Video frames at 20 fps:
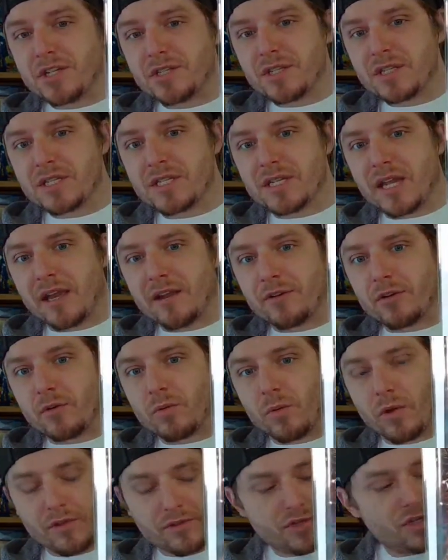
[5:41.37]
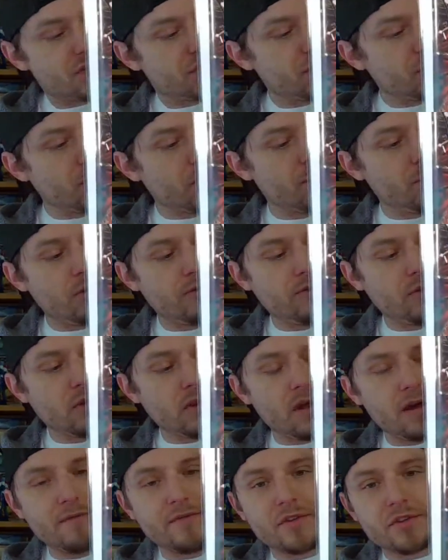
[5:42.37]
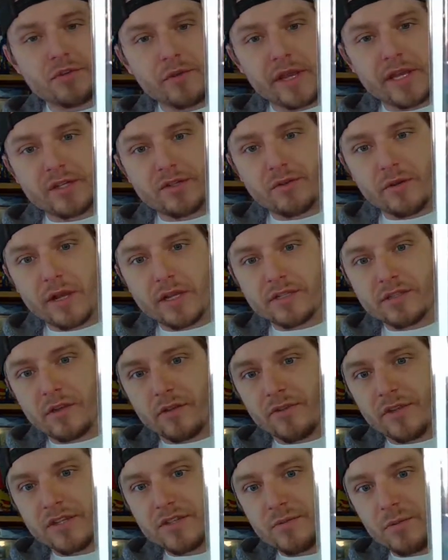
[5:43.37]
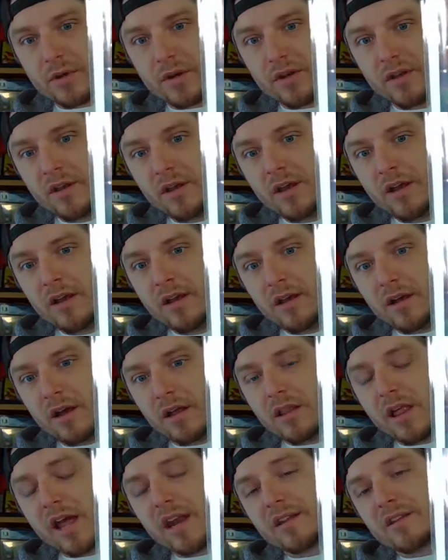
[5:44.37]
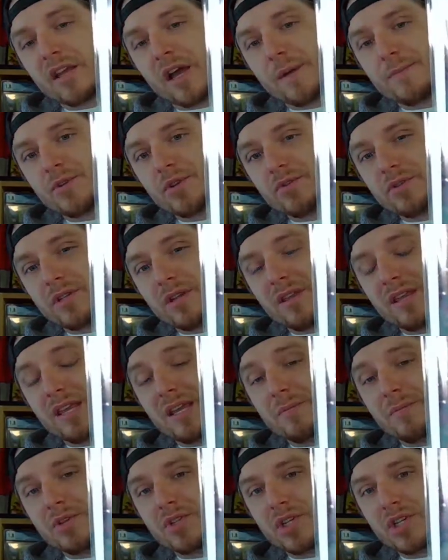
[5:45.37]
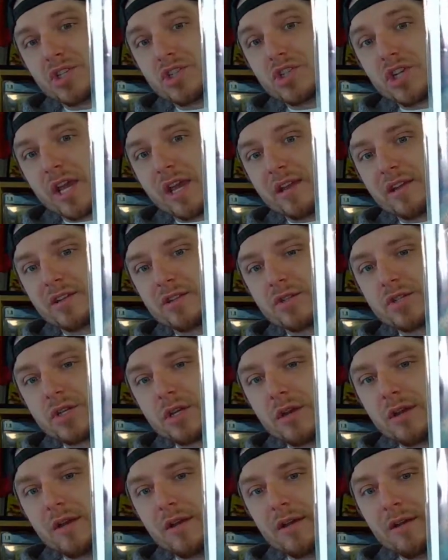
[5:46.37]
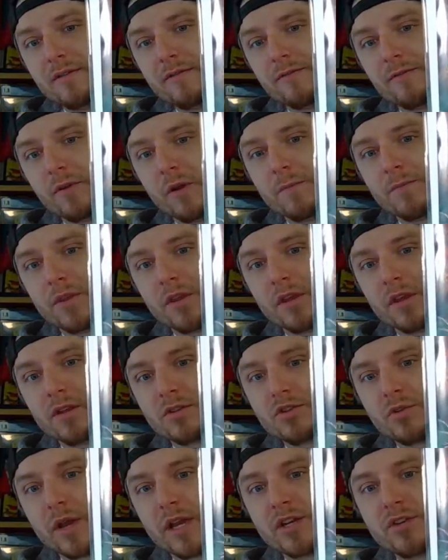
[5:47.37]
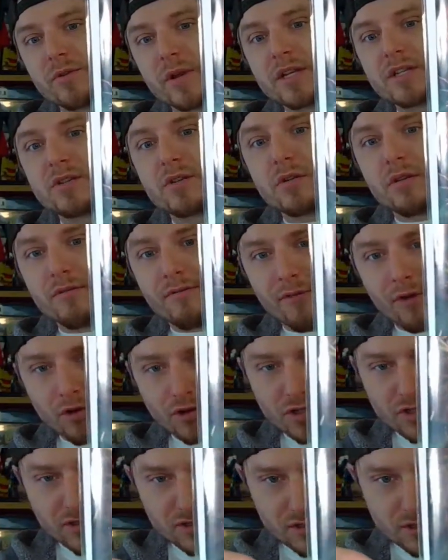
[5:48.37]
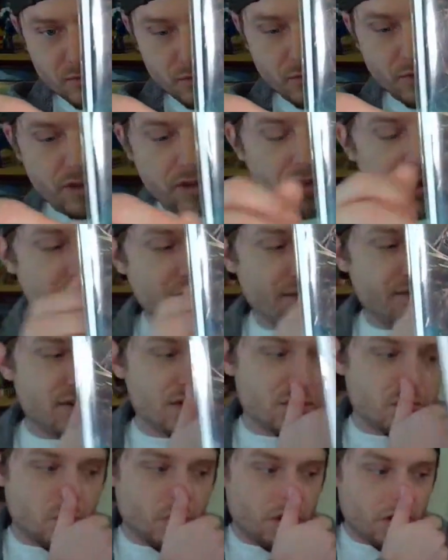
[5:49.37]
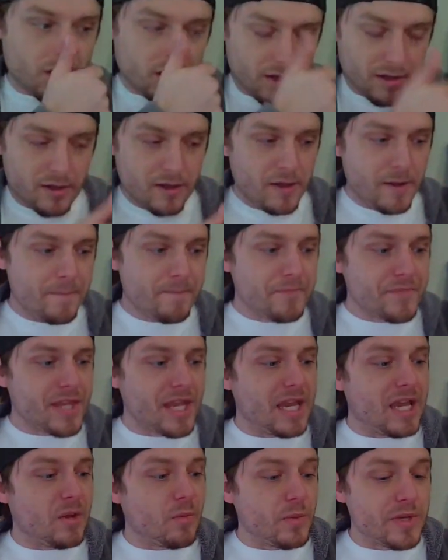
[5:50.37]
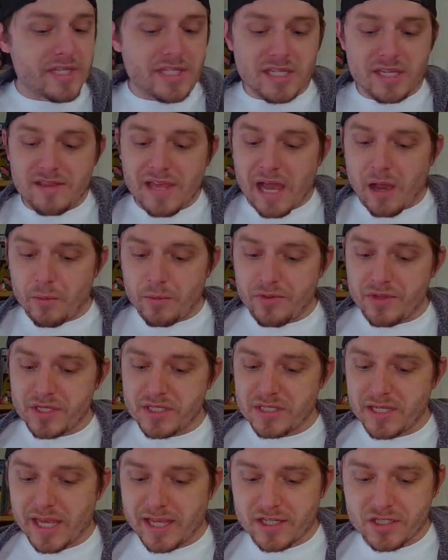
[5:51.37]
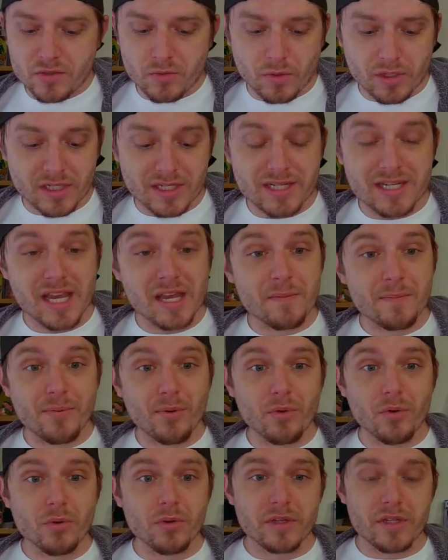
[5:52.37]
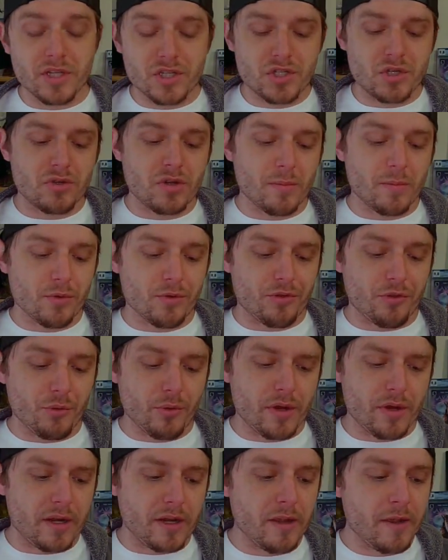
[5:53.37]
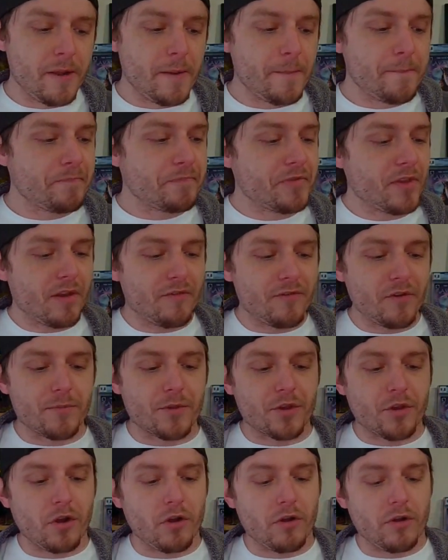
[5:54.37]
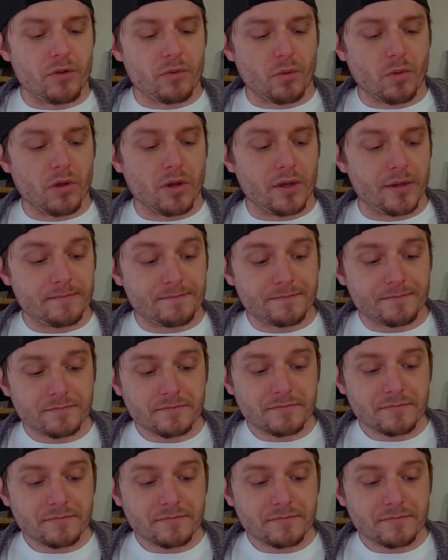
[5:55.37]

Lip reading: just a standard one, just the removal of the trade dress on this one. A lot of times you'll see the images change from the trade dress to the virgins with a lot of his work. And we see that with this next one, Deadpool issue number 3 from the current run.